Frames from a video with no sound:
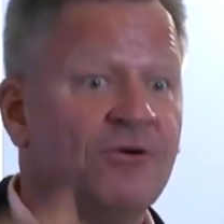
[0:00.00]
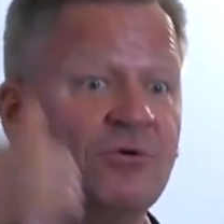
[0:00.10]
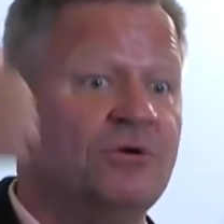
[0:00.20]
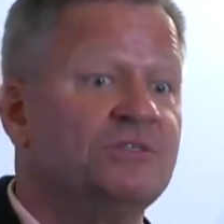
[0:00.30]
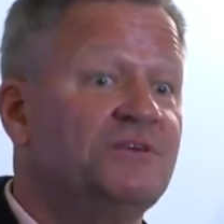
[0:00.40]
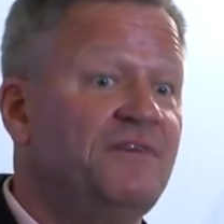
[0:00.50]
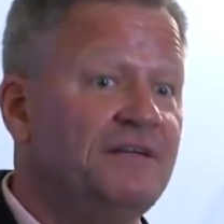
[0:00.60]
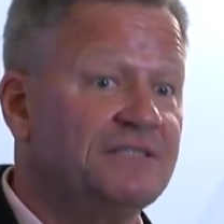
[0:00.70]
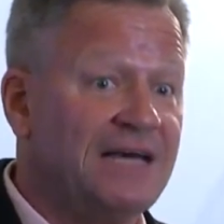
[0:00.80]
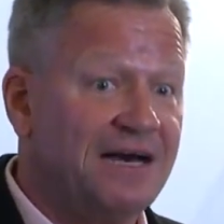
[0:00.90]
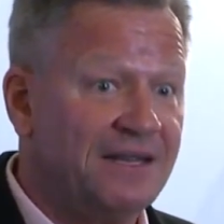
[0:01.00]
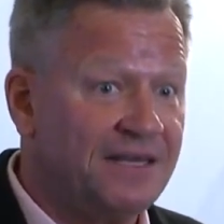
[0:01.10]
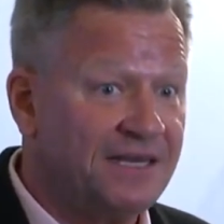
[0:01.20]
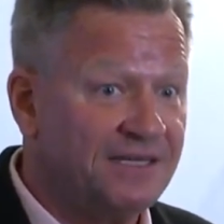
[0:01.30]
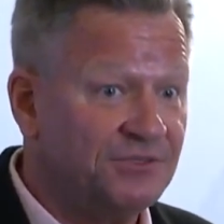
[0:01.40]
Roosevelt's out of
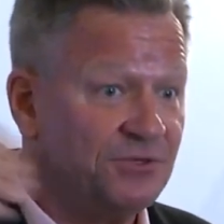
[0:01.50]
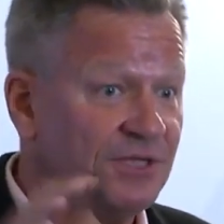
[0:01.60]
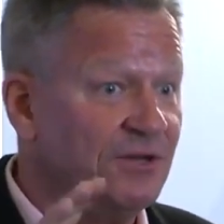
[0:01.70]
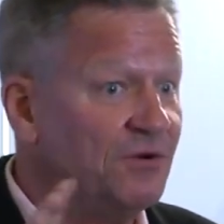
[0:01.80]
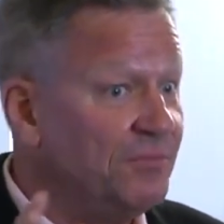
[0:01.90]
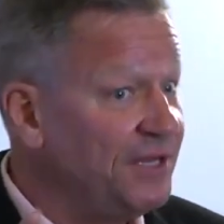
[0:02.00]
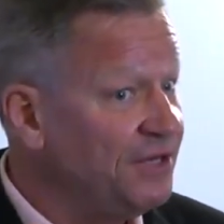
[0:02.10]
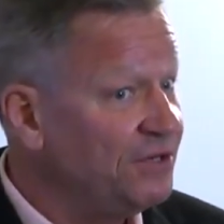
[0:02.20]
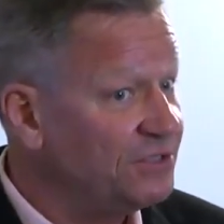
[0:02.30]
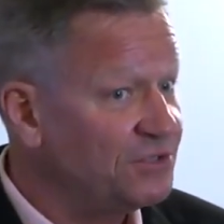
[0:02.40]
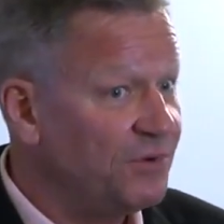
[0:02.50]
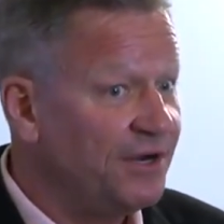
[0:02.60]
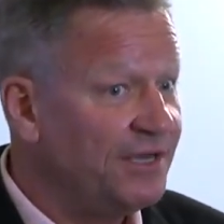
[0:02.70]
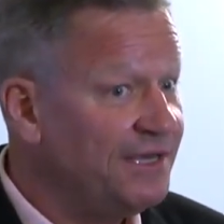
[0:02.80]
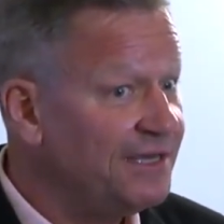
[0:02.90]
the country, nobody knows
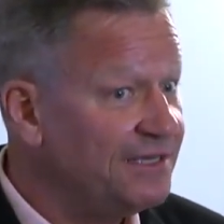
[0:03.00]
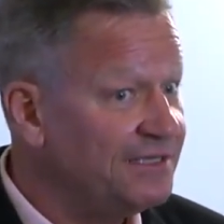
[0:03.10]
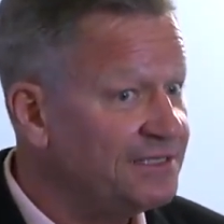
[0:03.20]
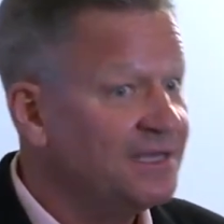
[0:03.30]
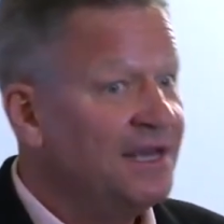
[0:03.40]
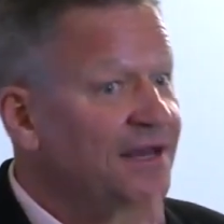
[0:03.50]
where he is.